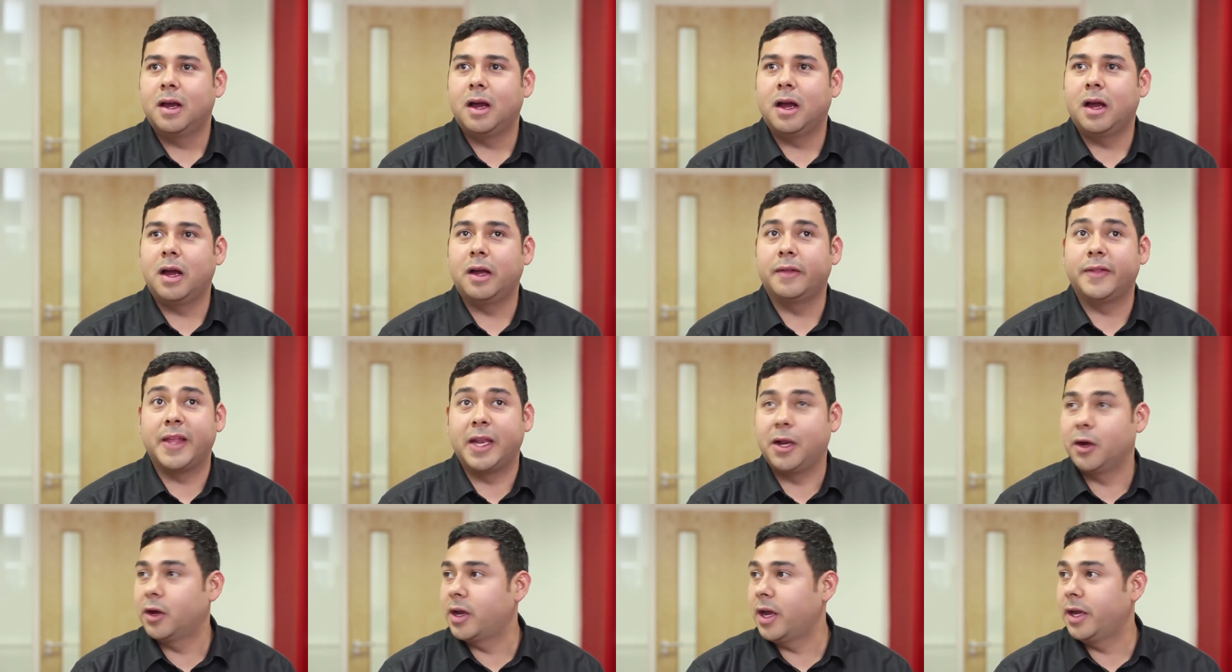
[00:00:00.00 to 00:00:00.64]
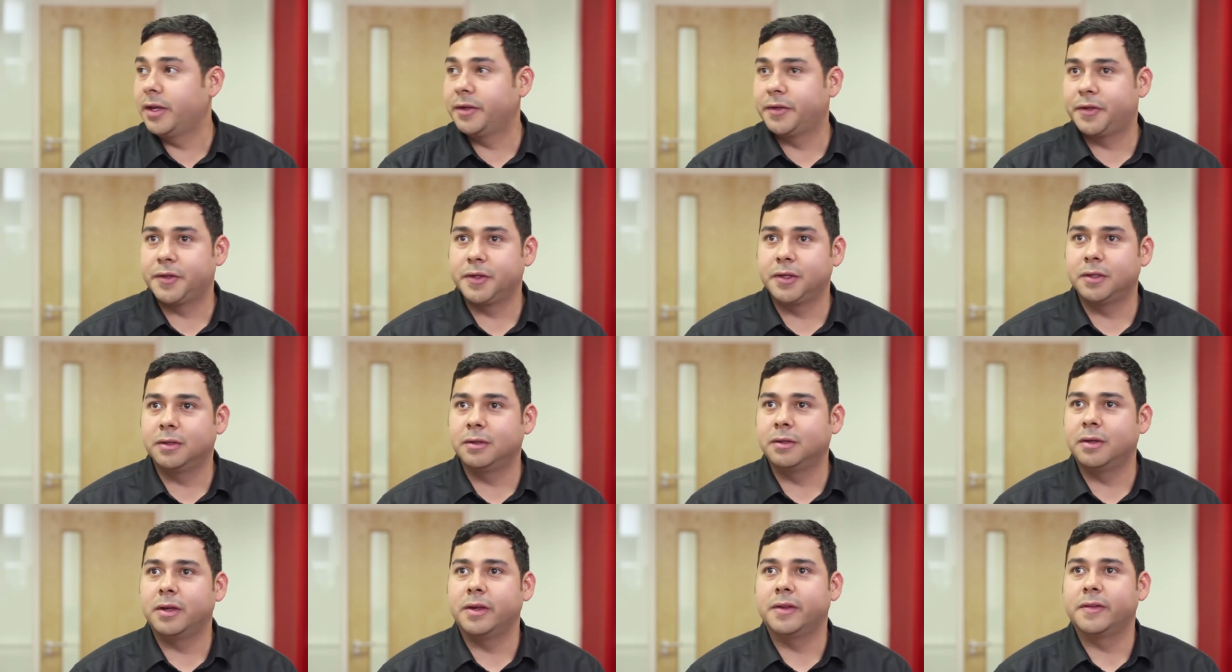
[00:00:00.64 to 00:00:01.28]
Uh, the
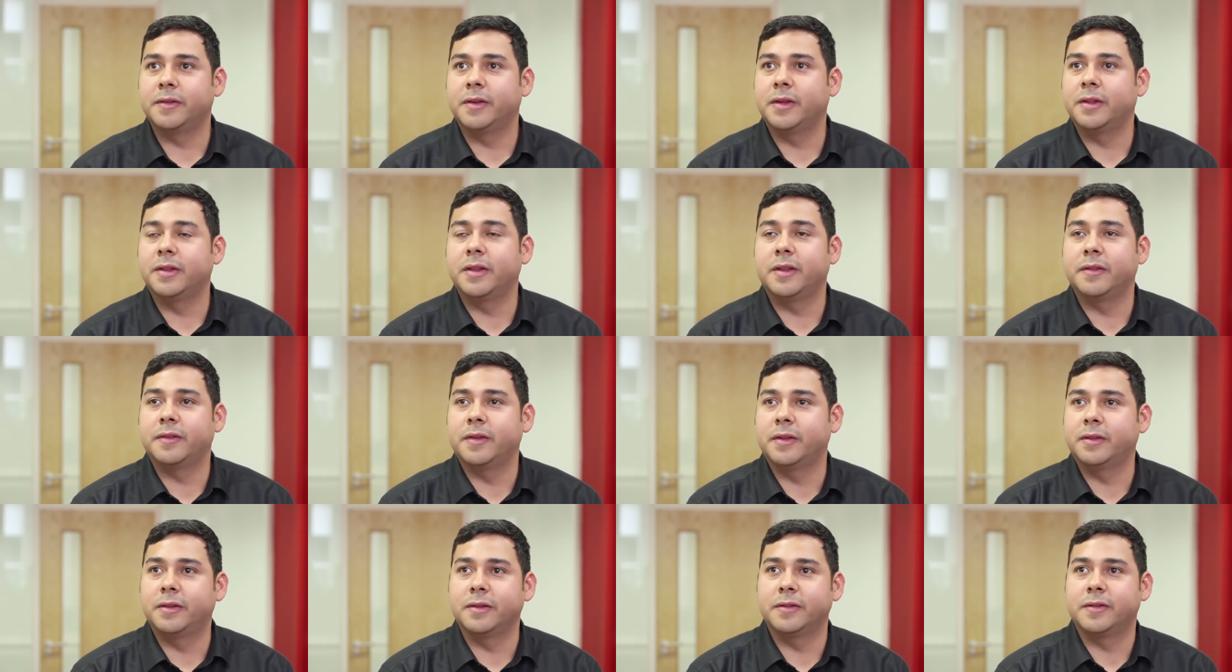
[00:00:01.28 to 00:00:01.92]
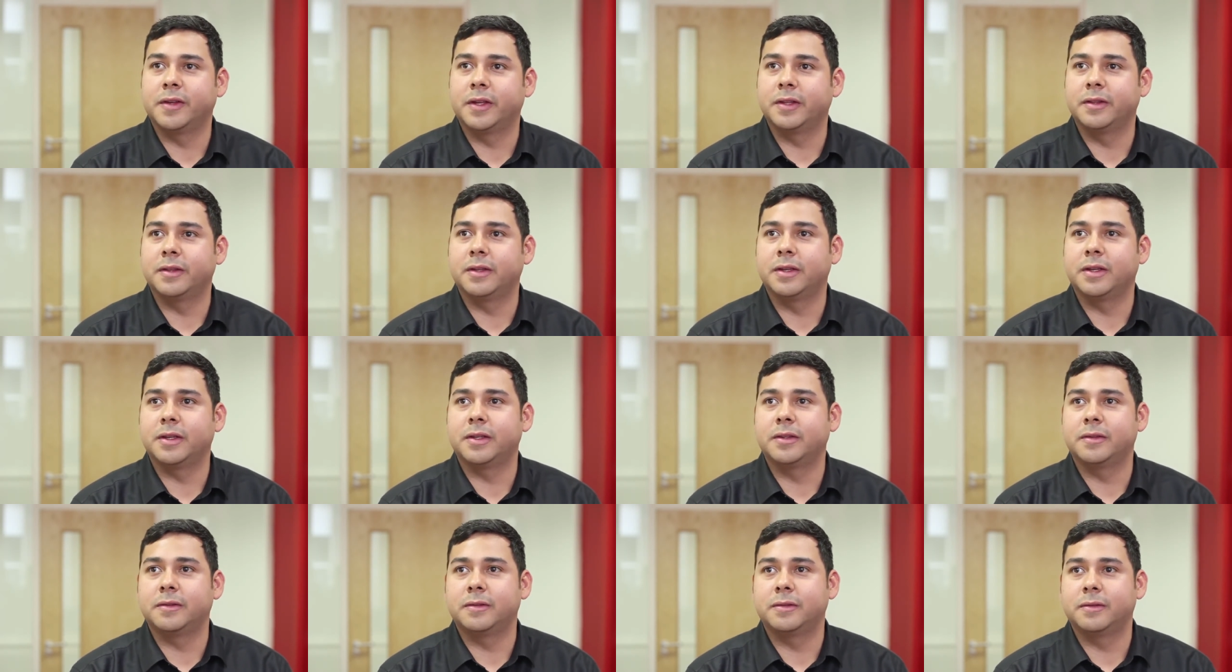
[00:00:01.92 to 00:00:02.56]
location is in the city center.
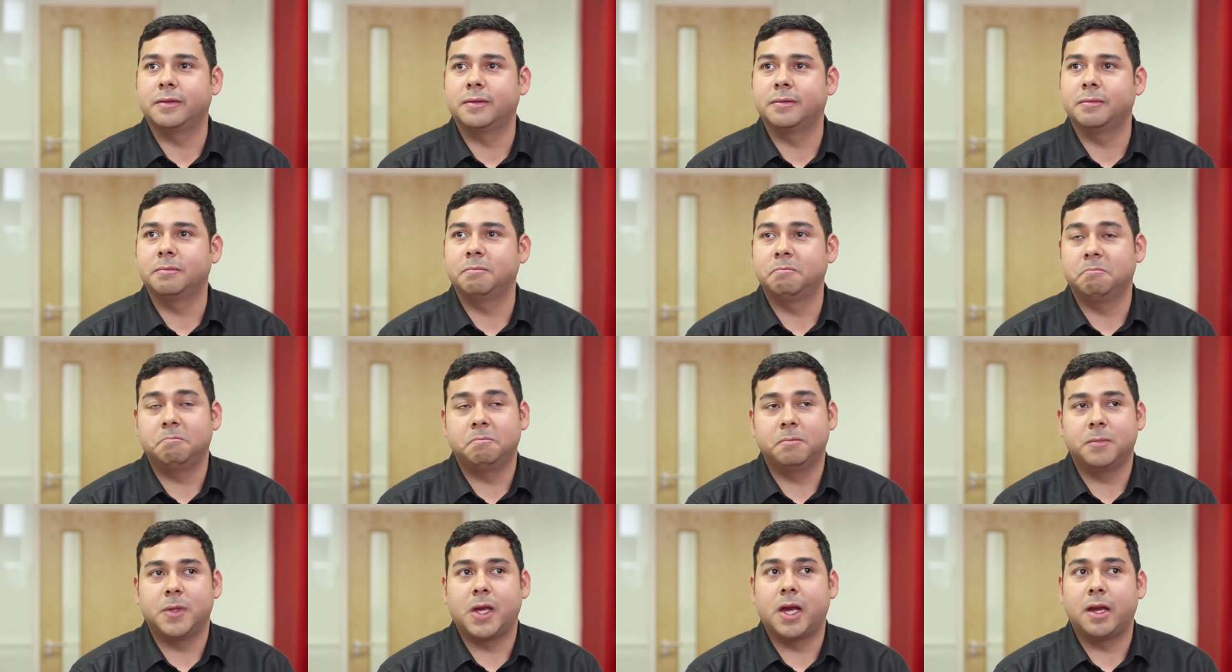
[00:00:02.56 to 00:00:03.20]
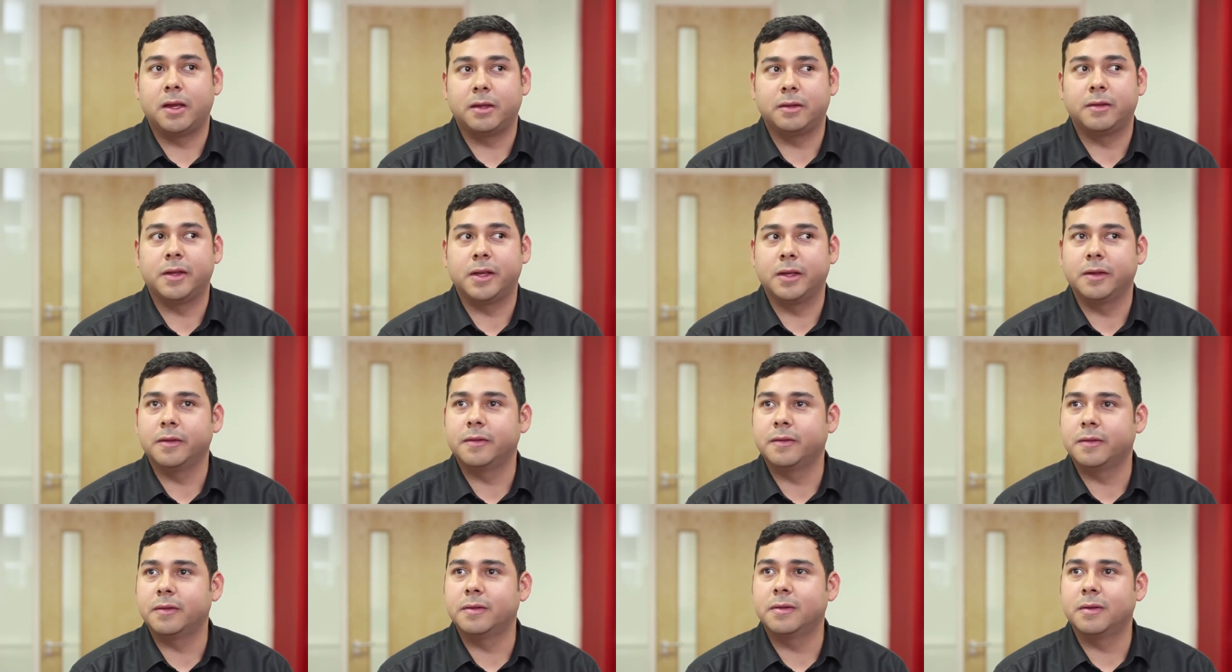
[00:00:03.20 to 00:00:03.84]
It's, I think
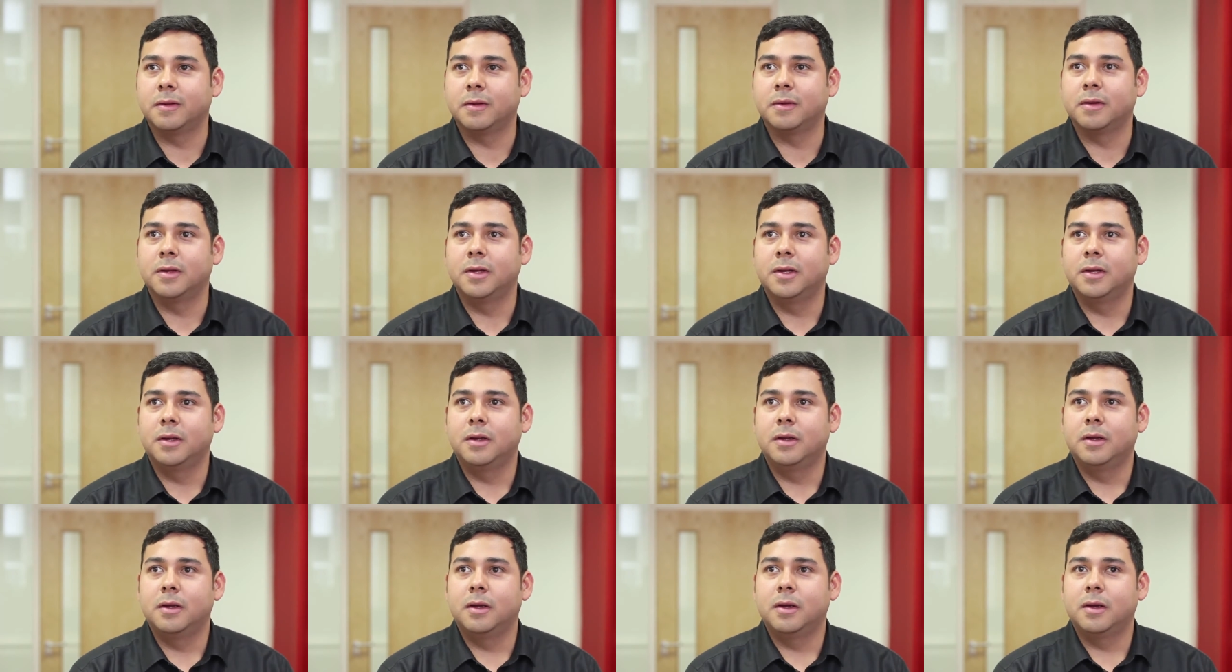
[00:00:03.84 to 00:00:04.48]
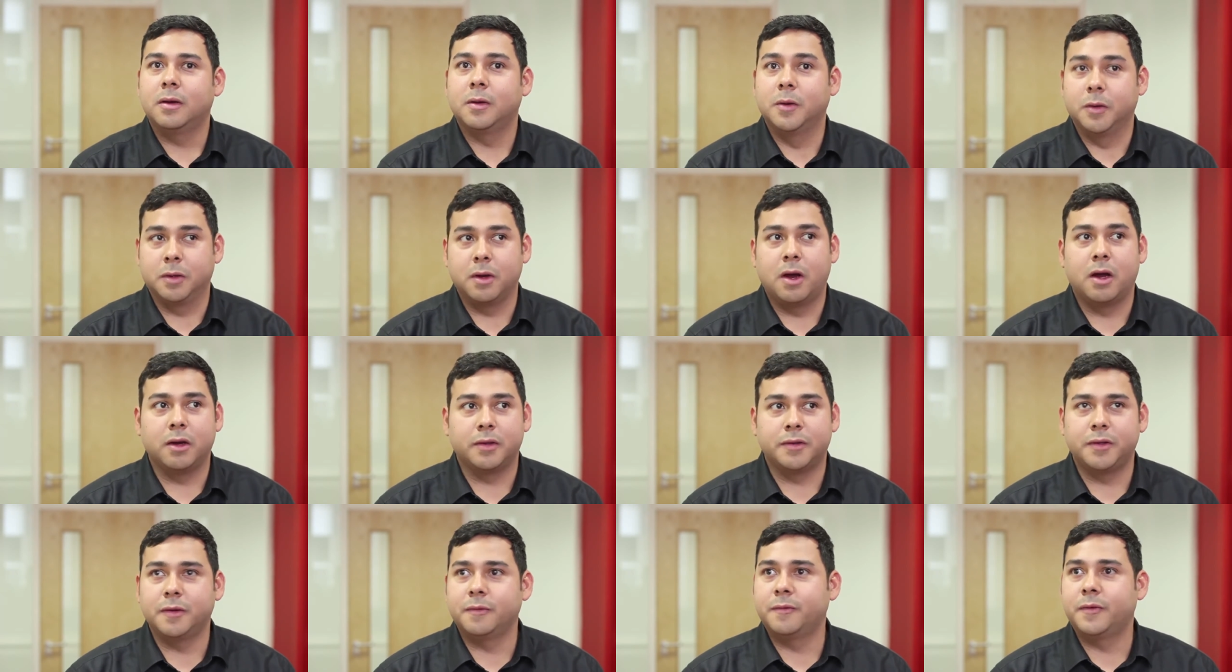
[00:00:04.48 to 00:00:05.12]
it's good
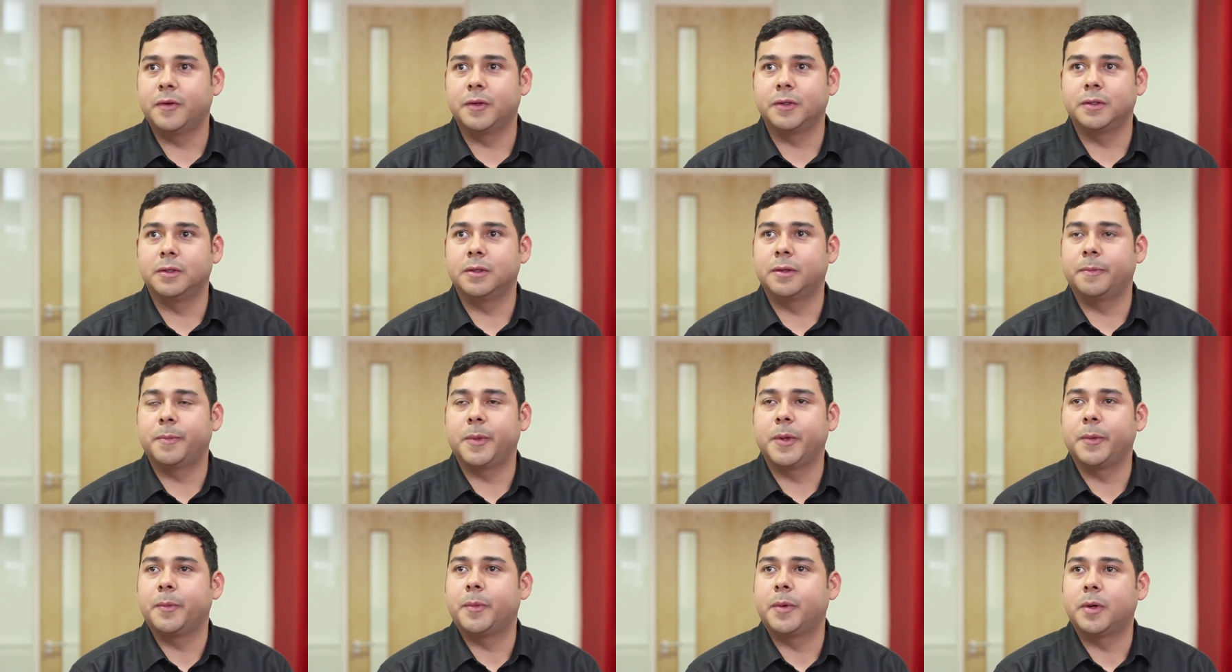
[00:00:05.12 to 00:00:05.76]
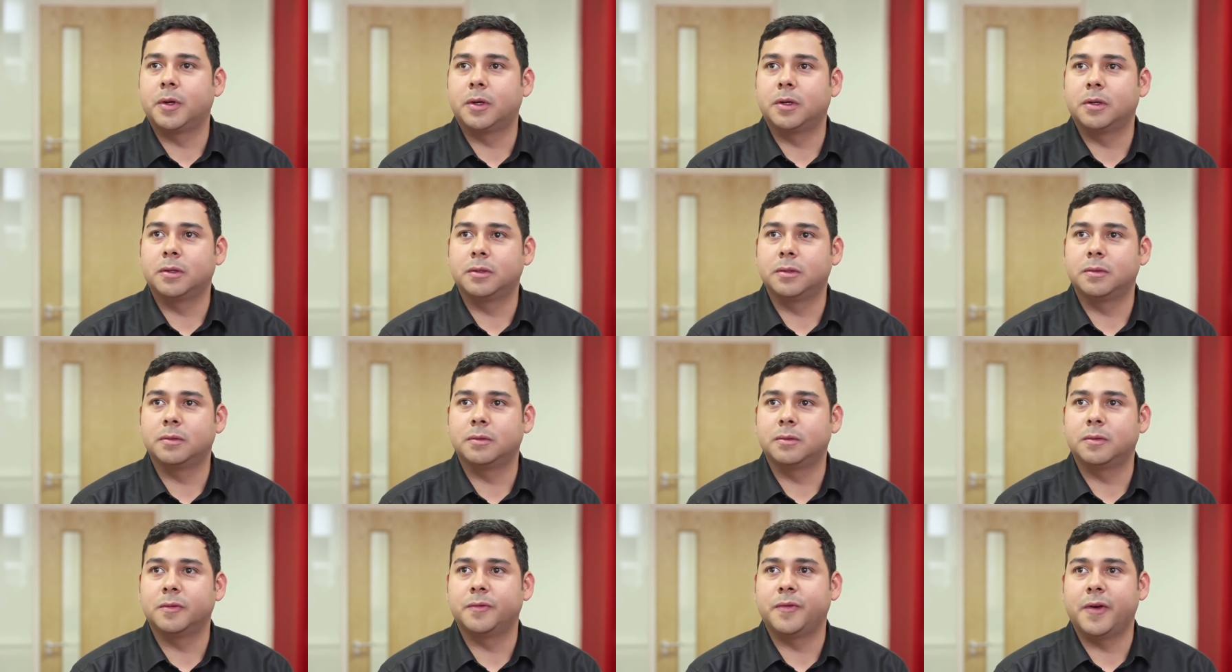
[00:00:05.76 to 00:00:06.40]
option for the people
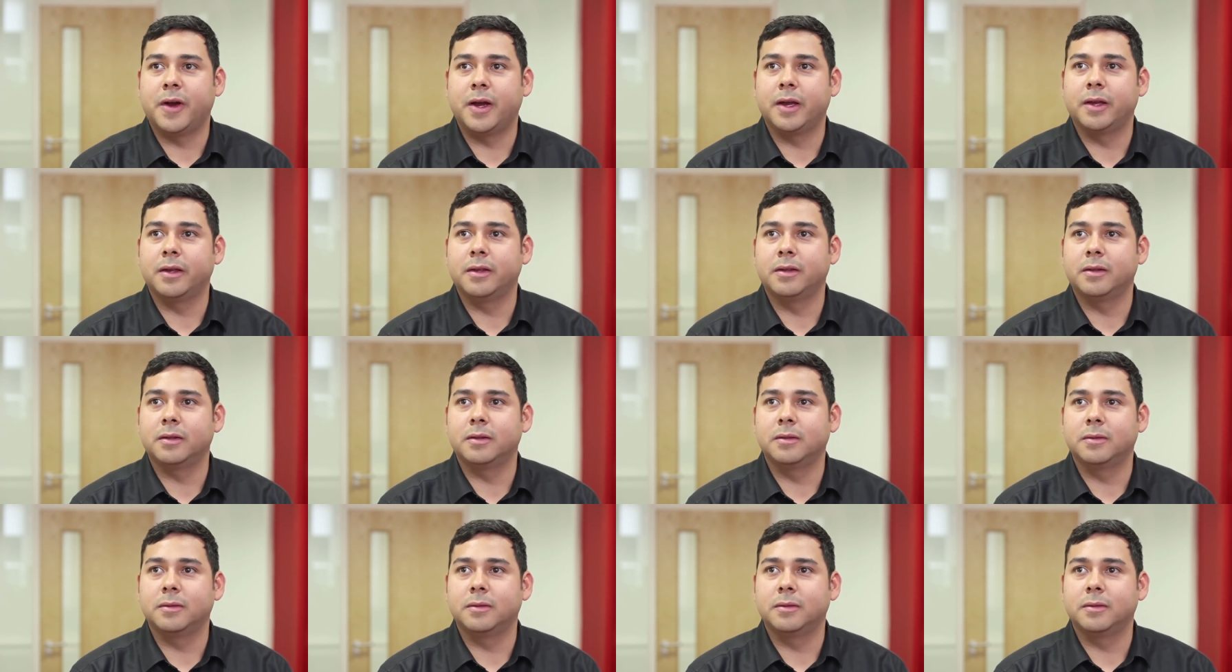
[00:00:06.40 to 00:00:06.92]
to find.